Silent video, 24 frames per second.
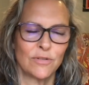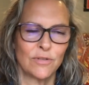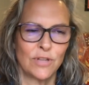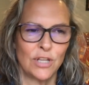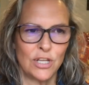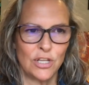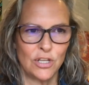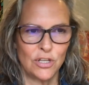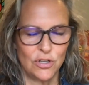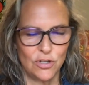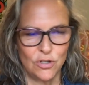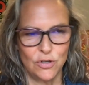
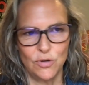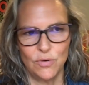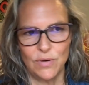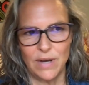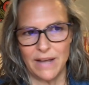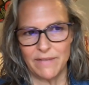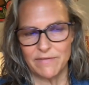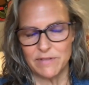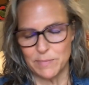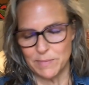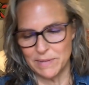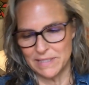that you
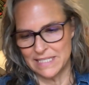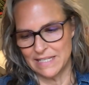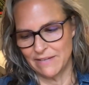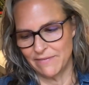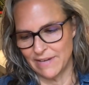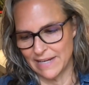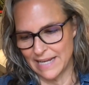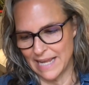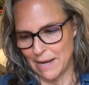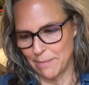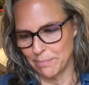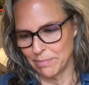have
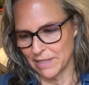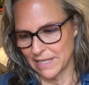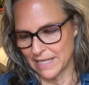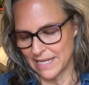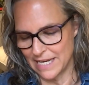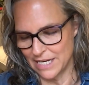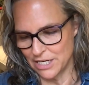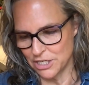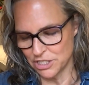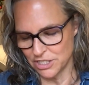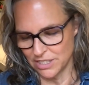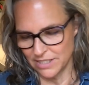specific
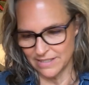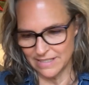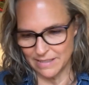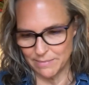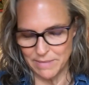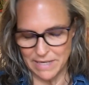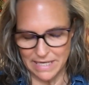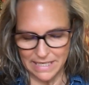applications,